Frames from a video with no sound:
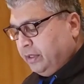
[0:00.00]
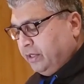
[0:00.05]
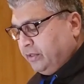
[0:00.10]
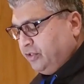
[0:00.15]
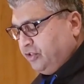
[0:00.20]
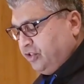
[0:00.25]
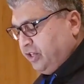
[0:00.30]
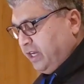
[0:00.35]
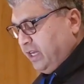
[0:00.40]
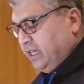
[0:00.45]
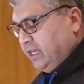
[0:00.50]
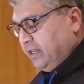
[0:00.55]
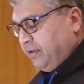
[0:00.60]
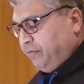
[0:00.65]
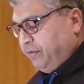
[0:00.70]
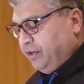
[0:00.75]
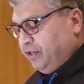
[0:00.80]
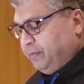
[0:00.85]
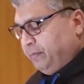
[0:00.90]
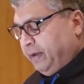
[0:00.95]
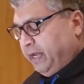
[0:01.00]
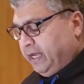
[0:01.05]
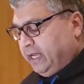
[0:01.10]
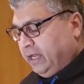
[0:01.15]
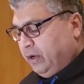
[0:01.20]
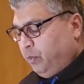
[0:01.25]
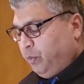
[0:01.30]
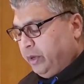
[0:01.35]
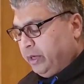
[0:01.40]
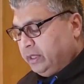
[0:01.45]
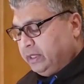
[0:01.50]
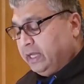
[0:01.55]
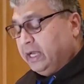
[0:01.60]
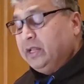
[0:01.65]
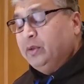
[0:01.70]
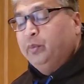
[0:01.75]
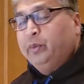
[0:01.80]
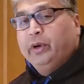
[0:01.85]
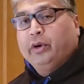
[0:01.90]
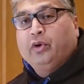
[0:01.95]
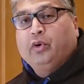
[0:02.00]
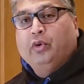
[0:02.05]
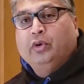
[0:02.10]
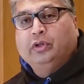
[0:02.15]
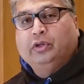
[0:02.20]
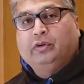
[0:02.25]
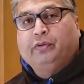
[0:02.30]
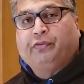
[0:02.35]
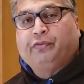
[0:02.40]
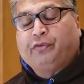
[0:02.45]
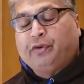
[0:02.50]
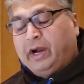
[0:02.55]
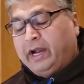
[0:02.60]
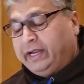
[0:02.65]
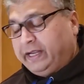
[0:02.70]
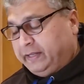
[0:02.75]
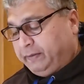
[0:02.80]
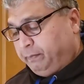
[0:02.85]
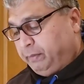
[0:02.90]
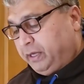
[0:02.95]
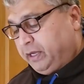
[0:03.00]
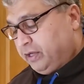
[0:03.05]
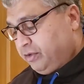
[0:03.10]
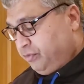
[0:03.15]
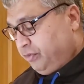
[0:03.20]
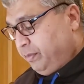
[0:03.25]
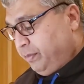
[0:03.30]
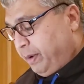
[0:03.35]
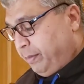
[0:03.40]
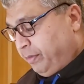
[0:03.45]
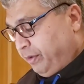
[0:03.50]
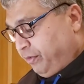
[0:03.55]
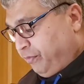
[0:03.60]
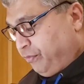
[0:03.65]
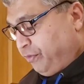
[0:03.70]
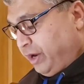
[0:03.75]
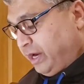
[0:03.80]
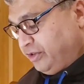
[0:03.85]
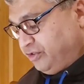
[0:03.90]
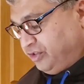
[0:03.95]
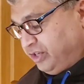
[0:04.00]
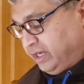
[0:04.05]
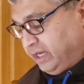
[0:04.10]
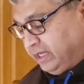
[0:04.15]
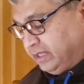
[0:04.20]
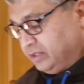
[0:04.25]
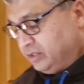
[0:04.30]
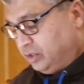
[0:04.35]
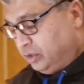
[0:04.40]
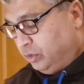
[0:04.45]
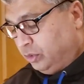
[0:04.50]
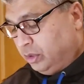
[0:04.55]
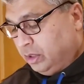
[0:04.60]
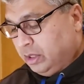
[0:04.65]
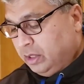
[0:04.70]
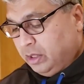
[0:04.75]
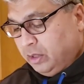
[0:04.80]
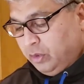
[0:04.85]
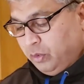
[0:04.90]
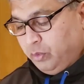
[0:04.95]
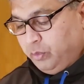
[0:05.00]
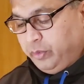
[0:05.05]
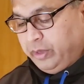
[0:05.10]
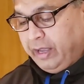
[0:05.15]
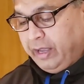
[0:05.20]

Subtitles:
this chicken is finished baking, we're going to fry it, because remember, it's fried chicken. So we